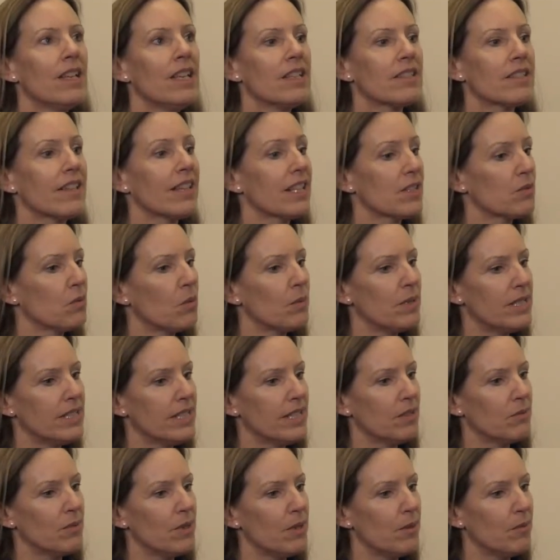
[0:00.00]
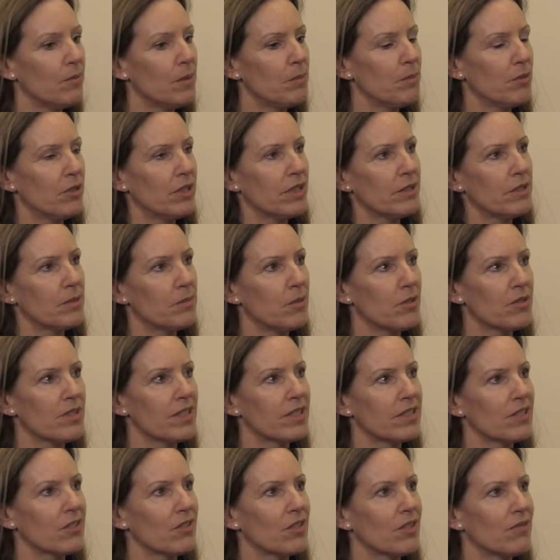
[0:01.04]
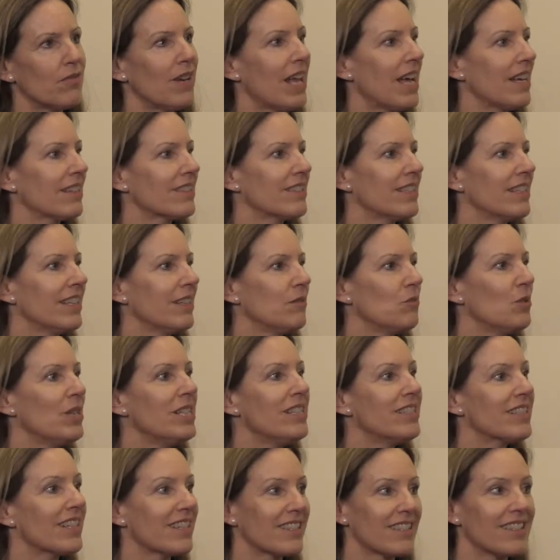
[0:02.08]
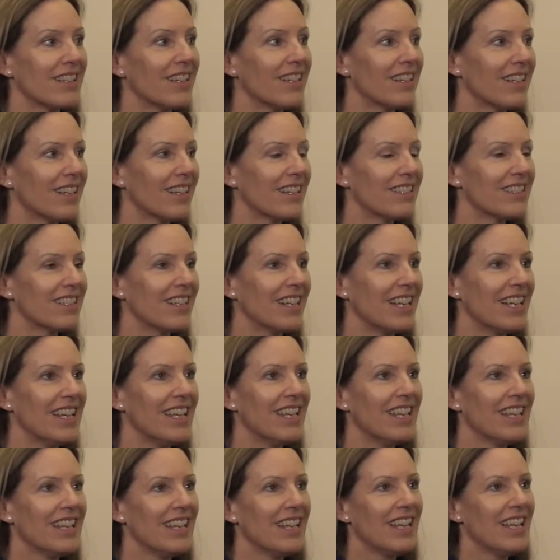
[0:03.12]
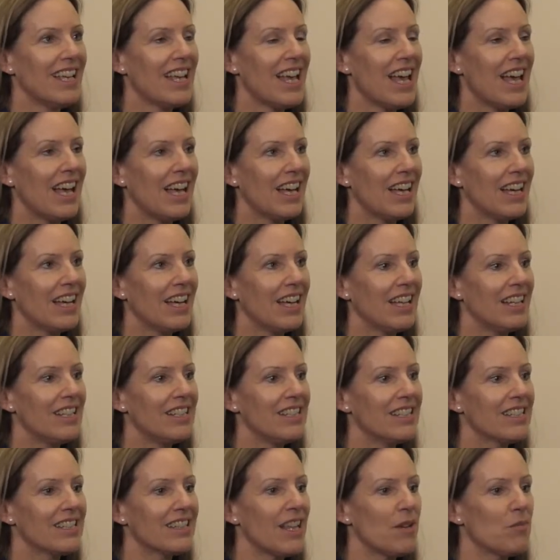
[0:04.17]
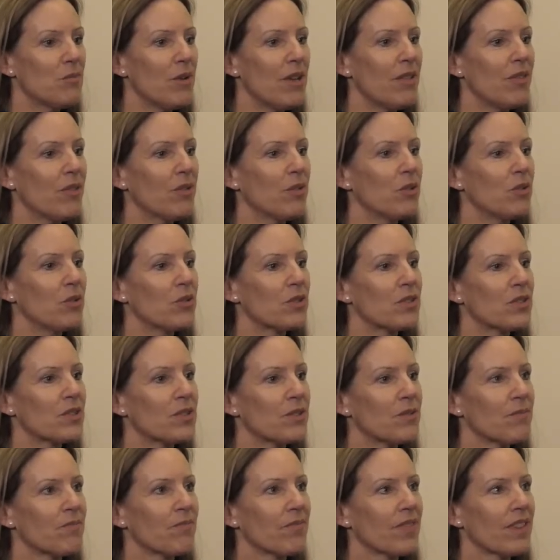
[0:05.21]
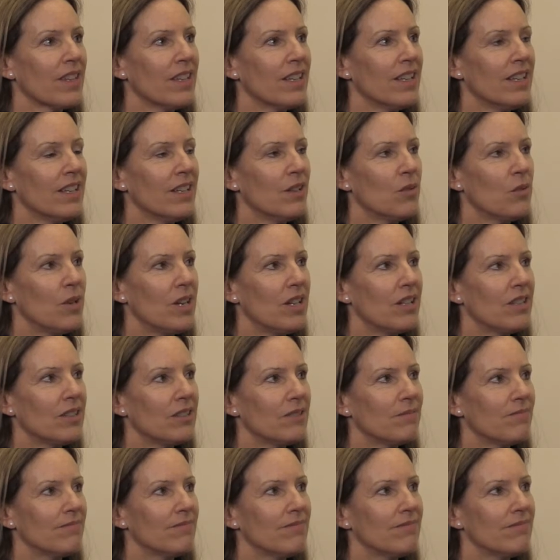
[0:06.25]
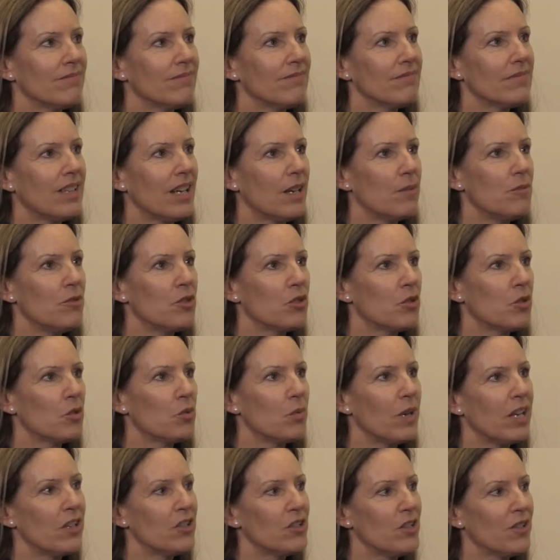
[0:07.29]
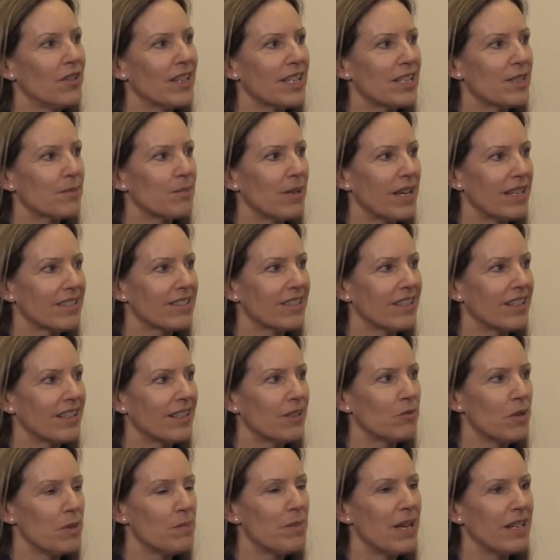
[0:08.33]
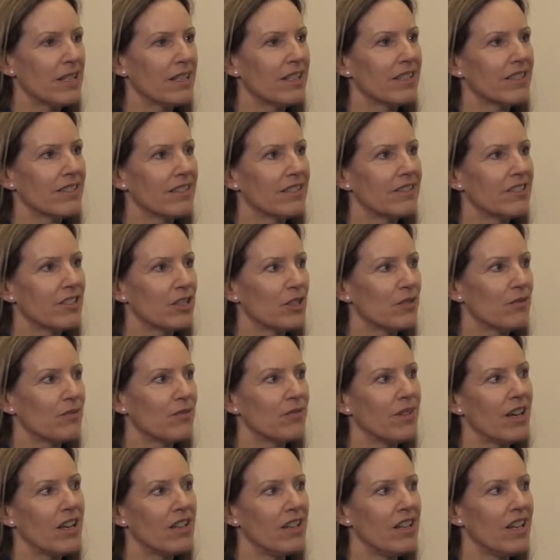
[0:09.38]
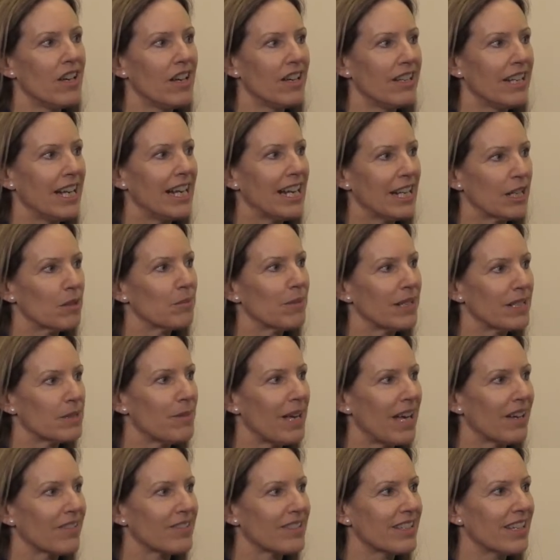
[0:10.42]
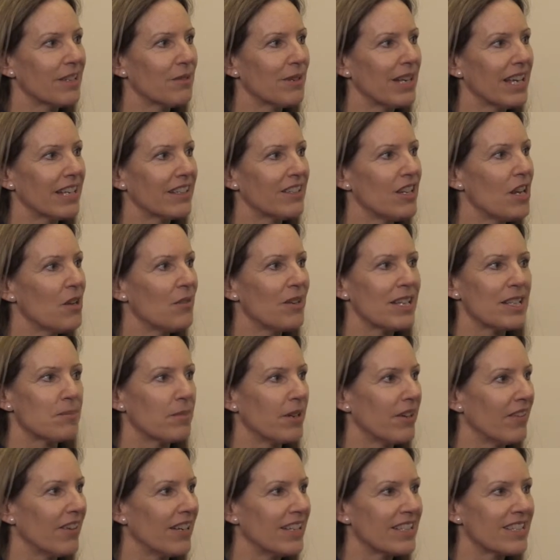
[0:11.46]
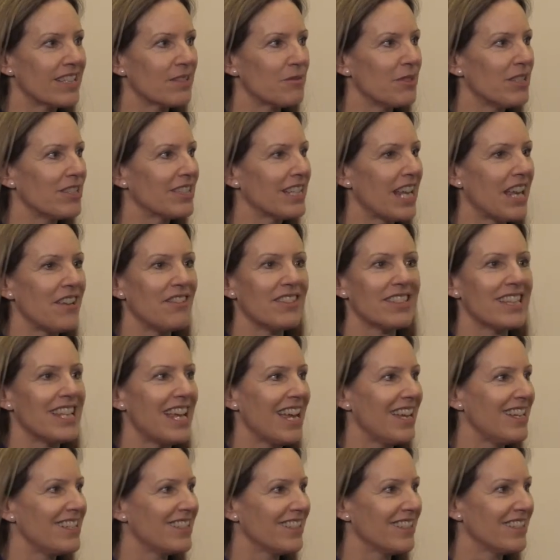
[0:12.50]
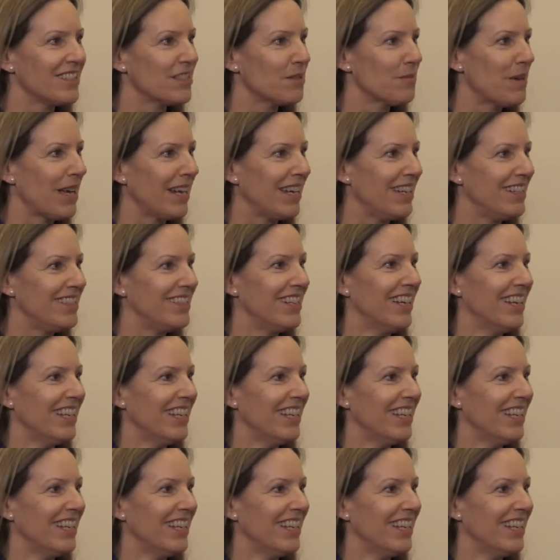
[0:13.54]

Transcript: So that's what we did. We put a deposit on a flat in Winchester, actually. Oh, right. Yes. And then we thought, well, I'm sure we could do this better. We better sort of learn a little bit about it. We had no experience. We just gave it to the agent to manage.